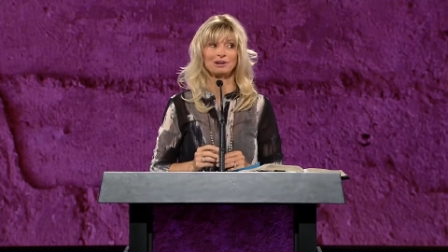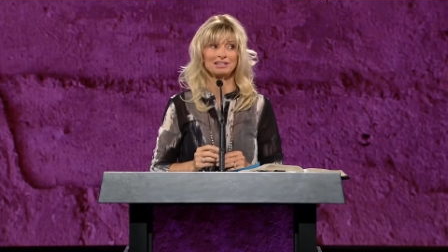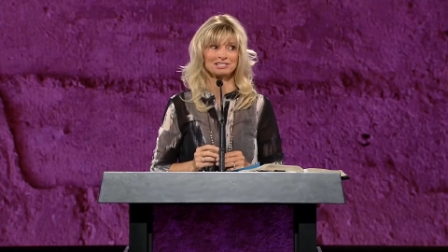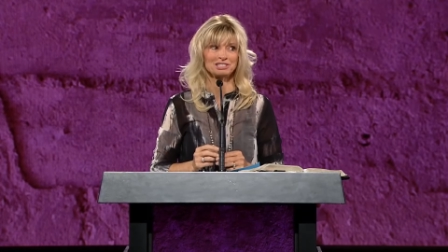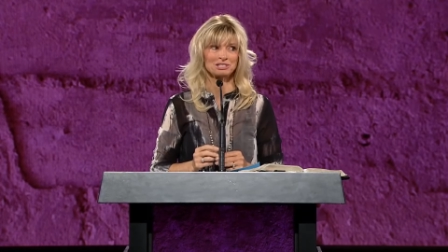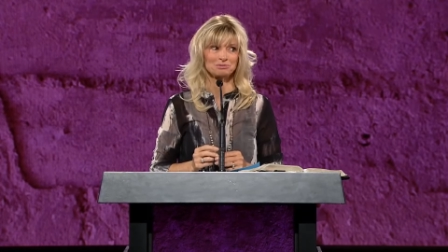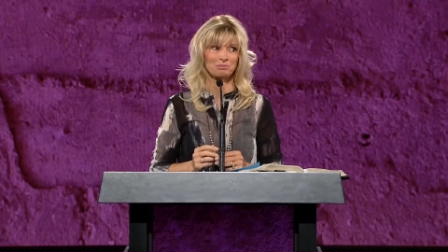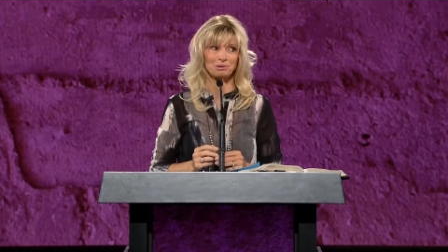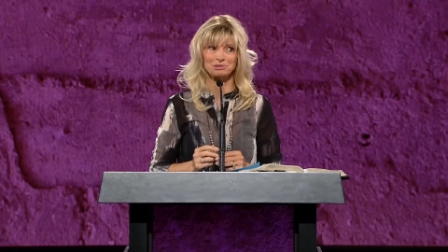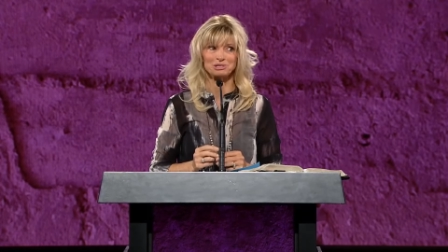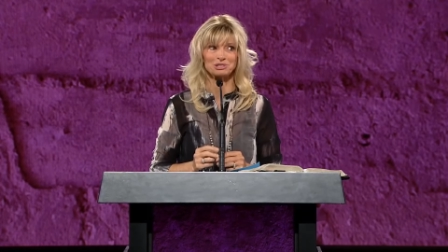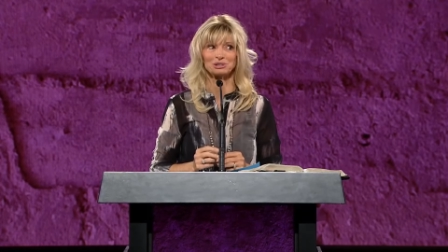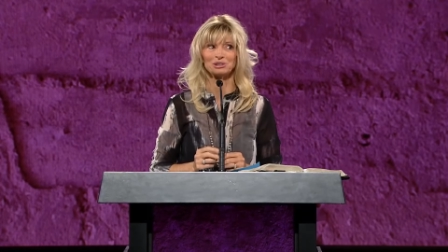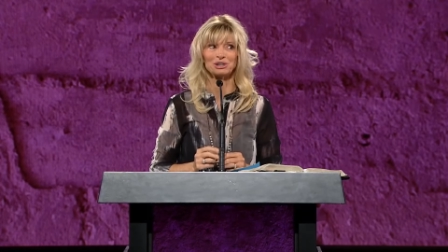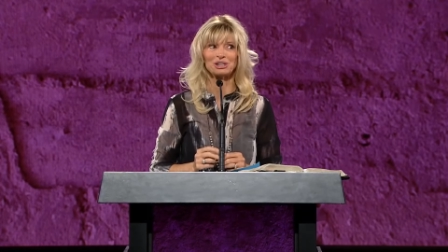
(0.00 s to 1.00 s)
it's supposed
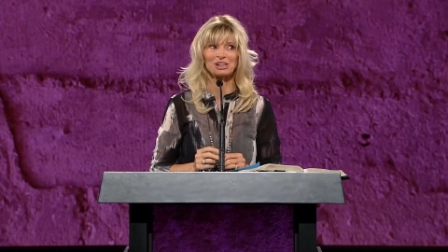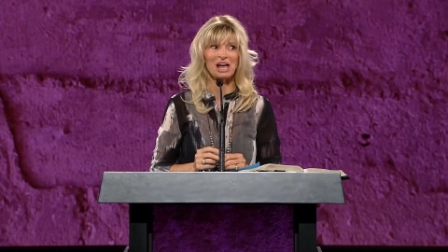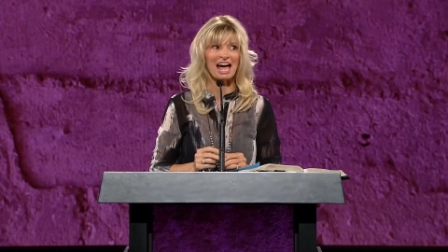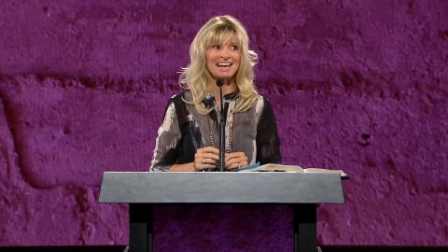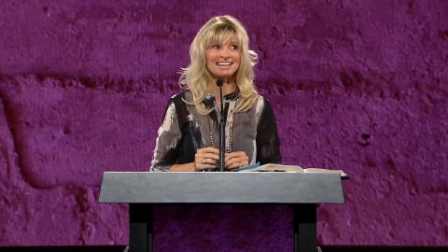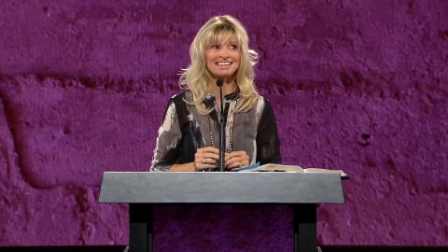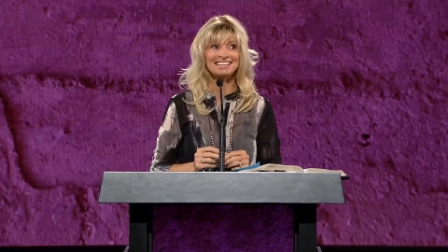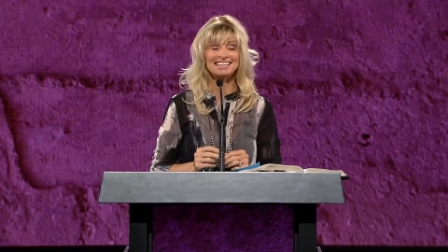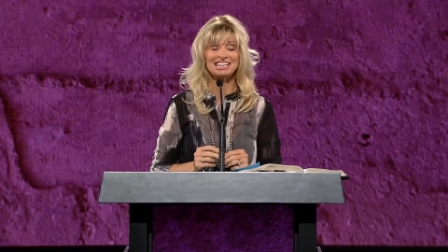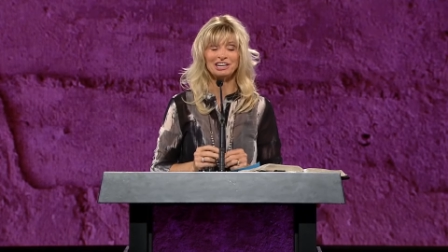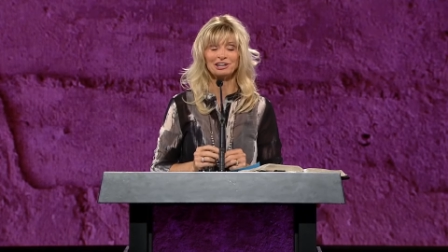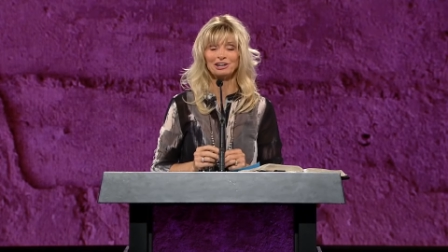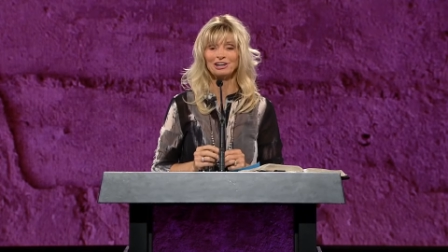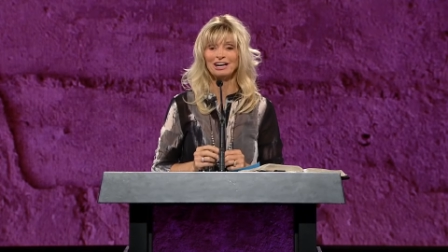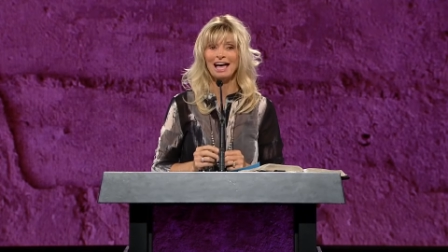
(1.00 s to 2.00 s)
to look like in
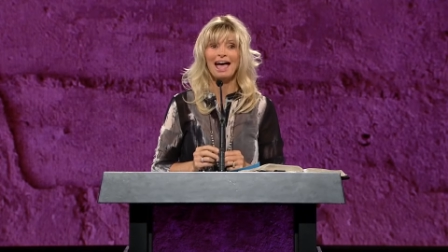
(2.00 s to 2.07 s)
here.